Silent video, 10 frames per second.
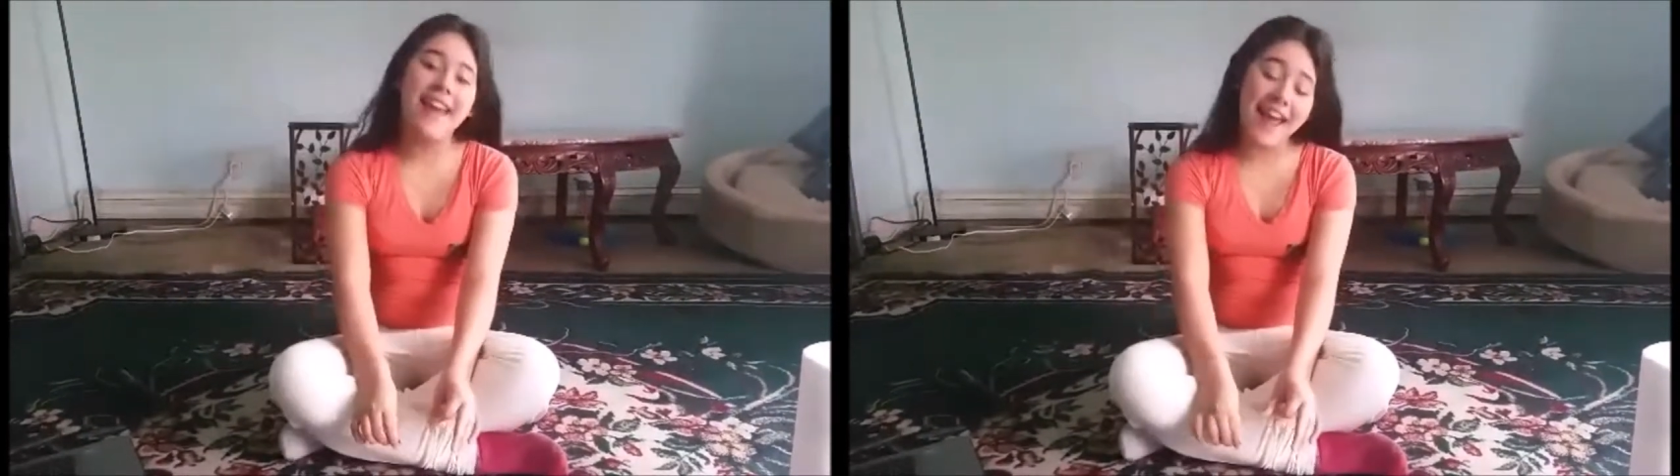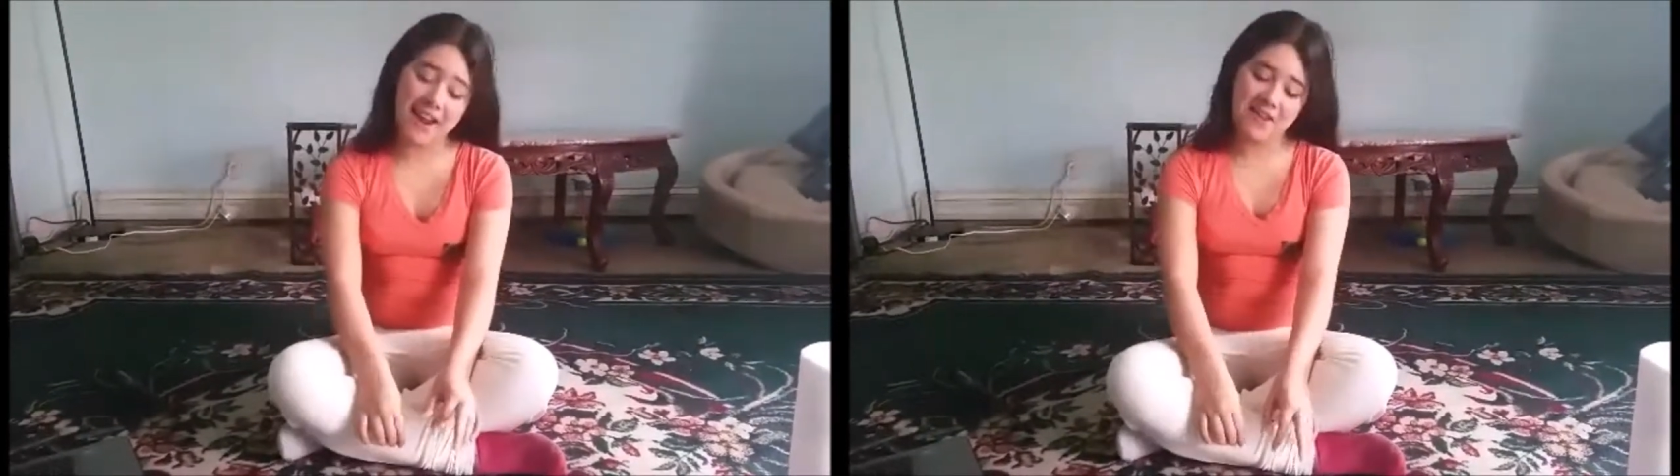
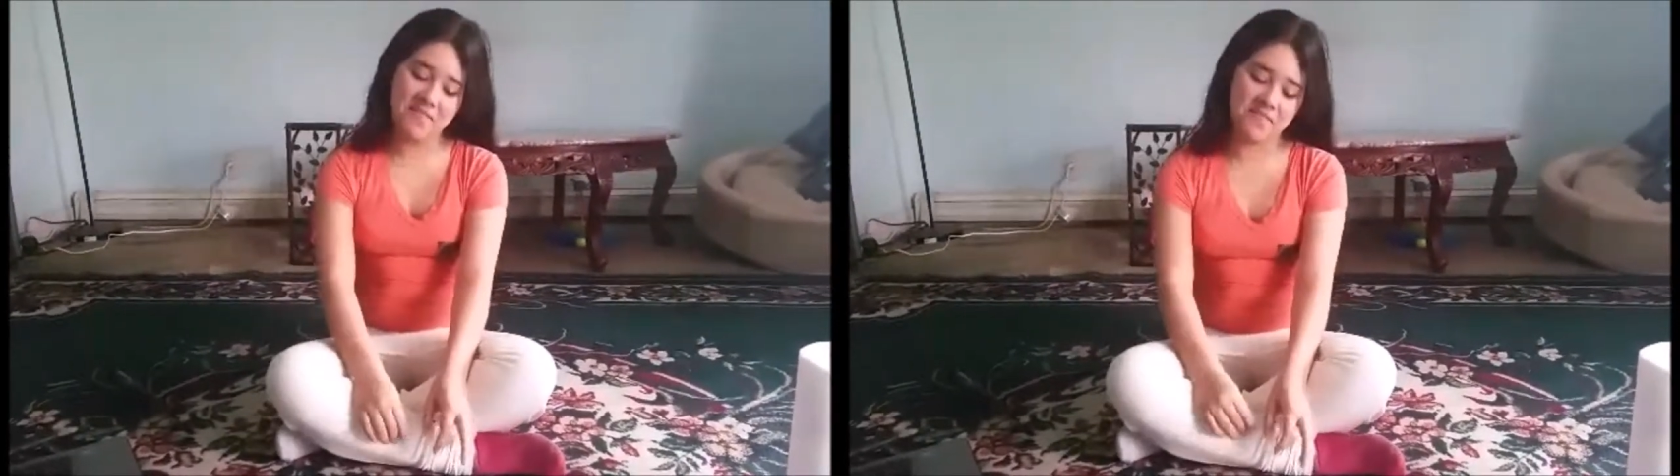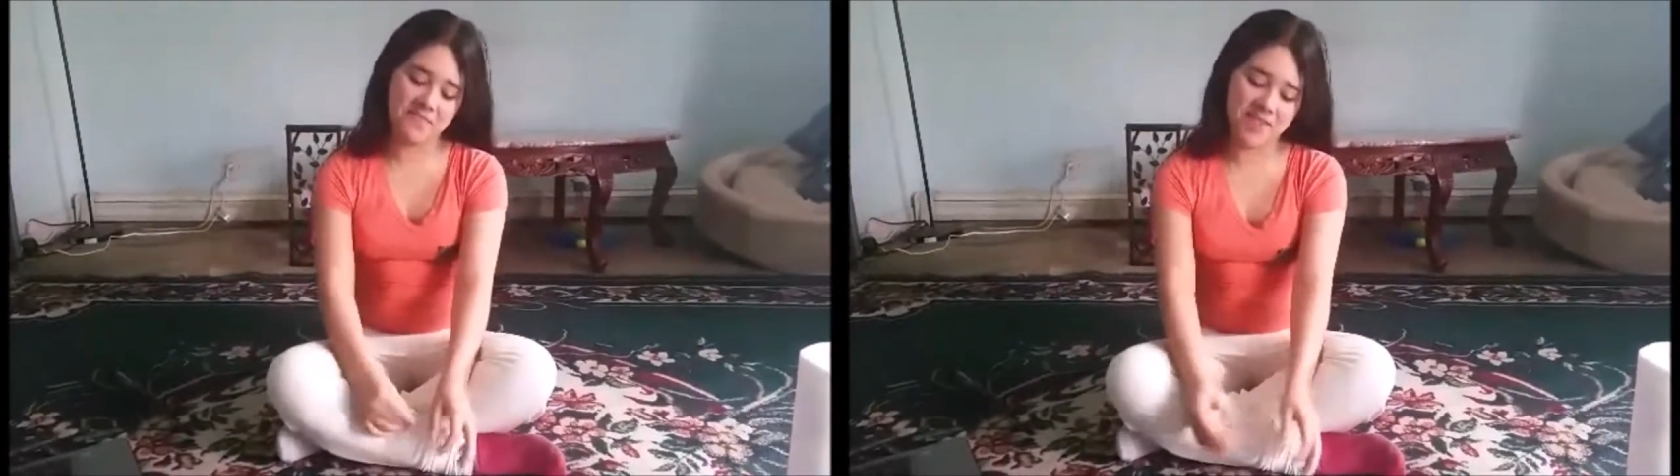today,
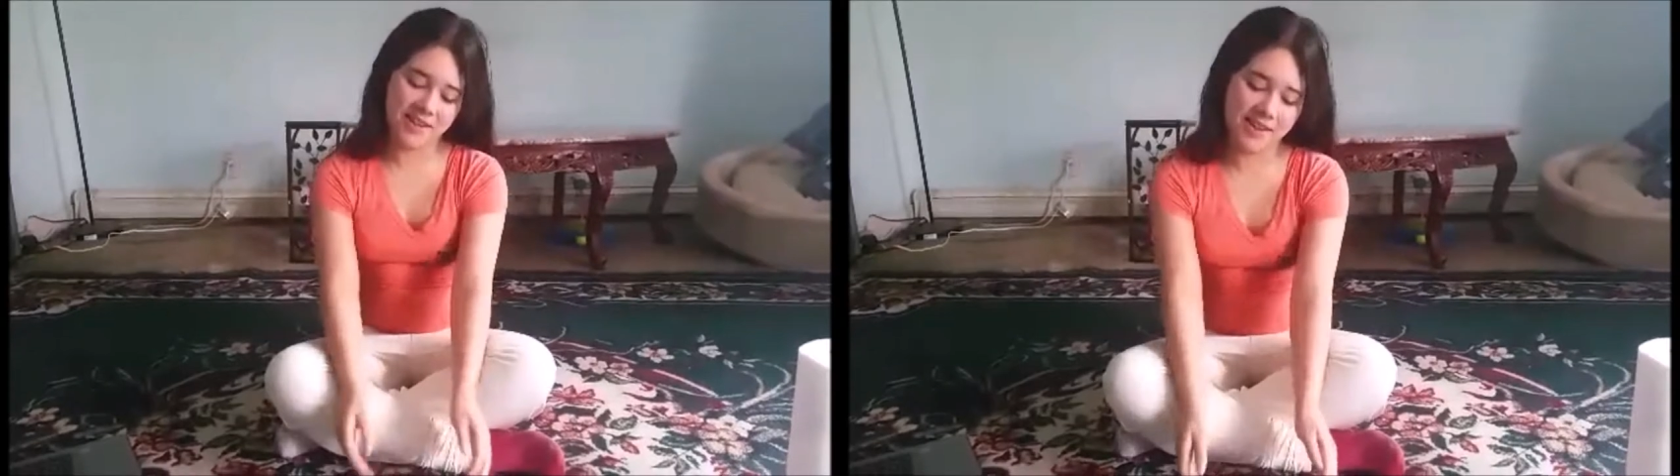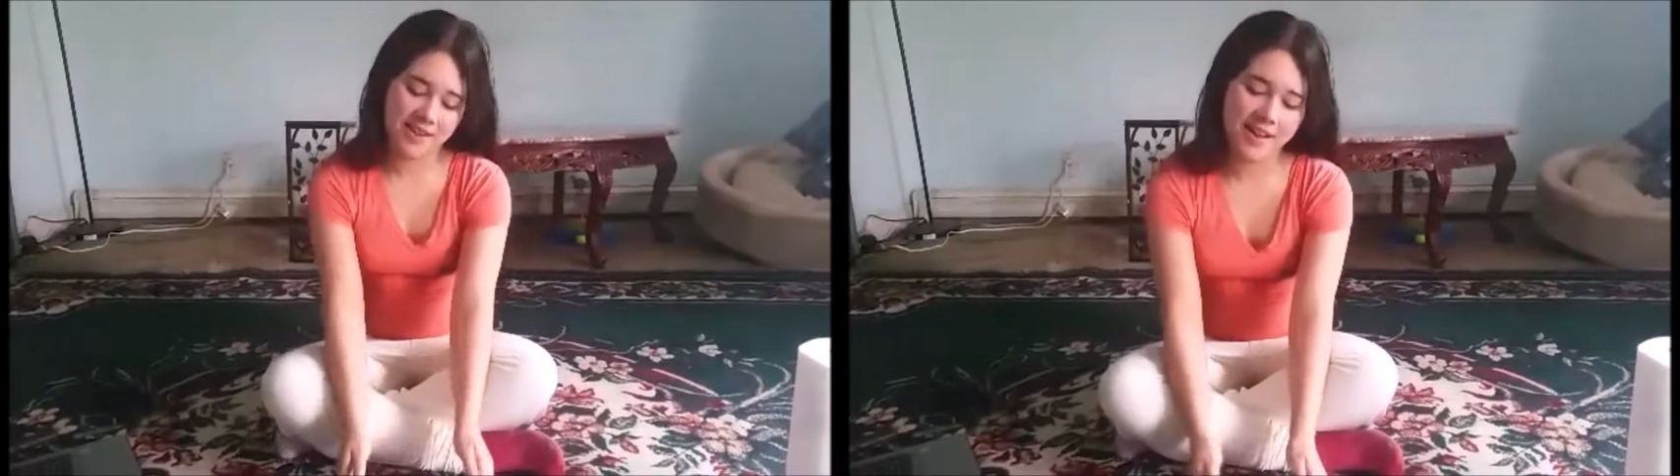
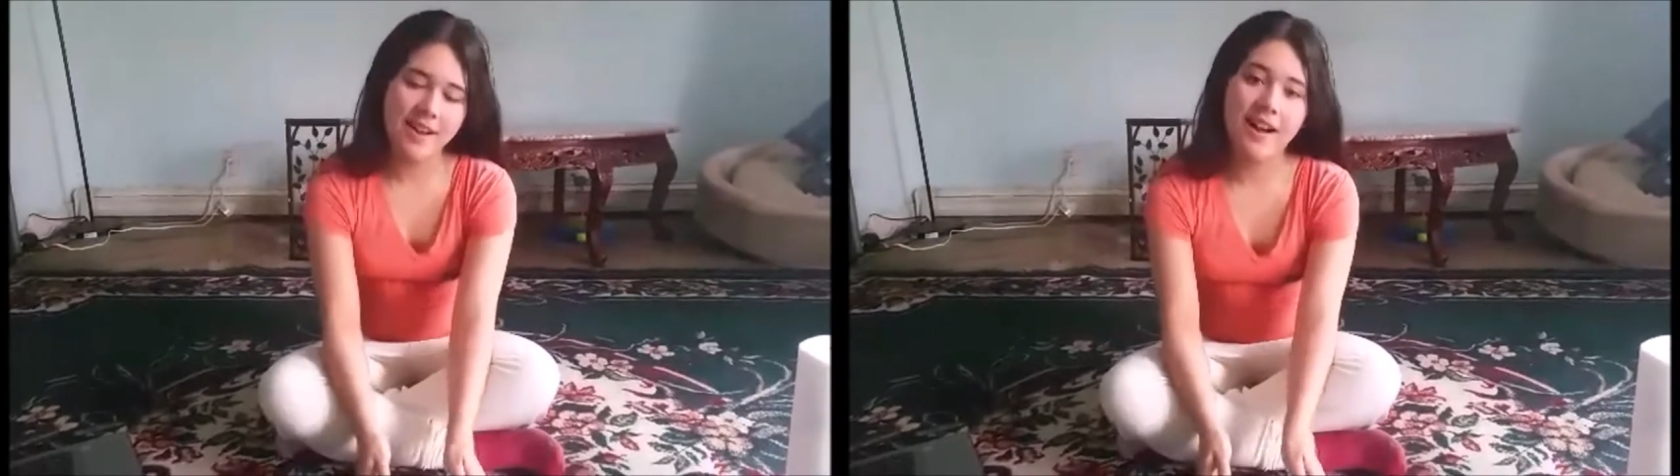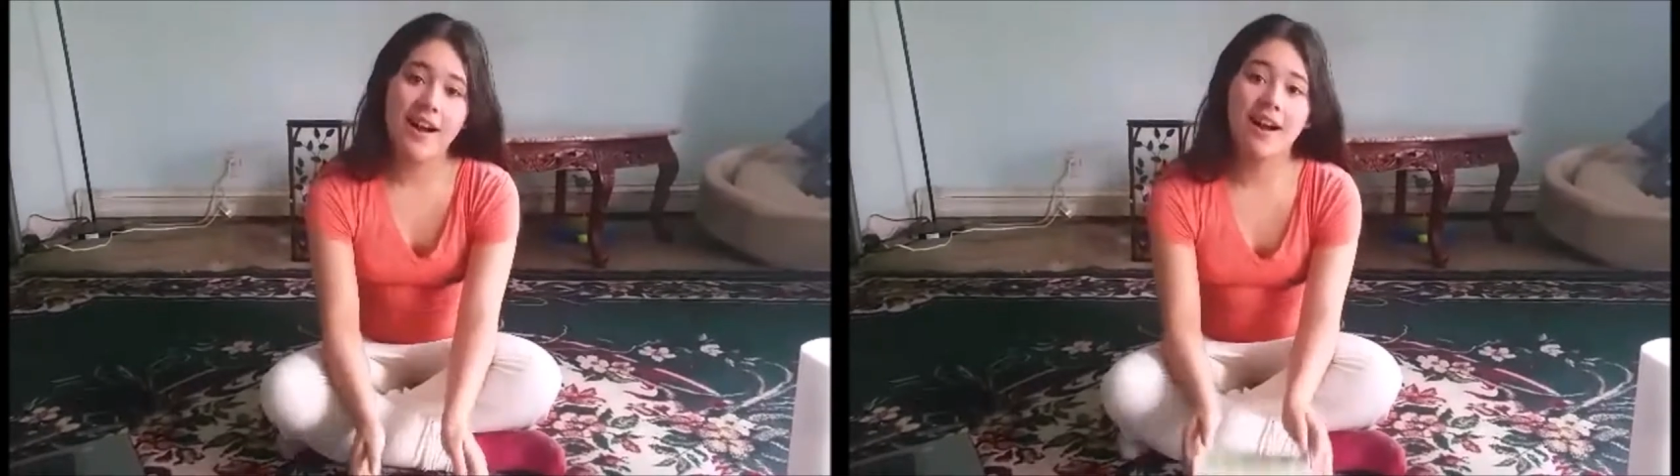
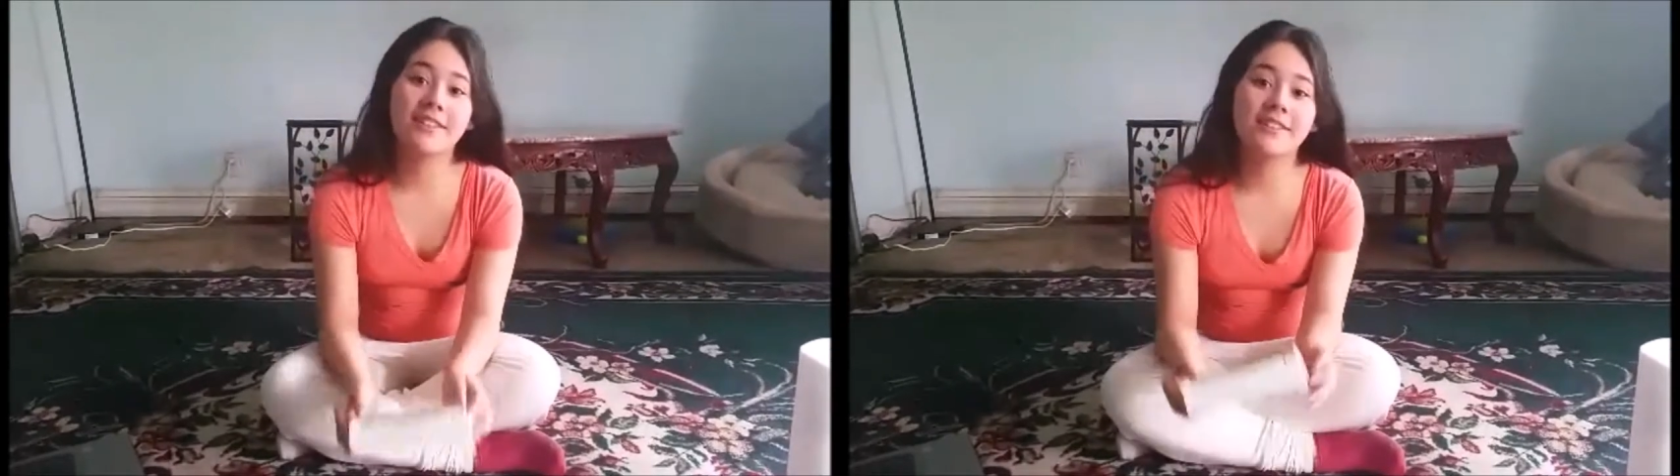I'm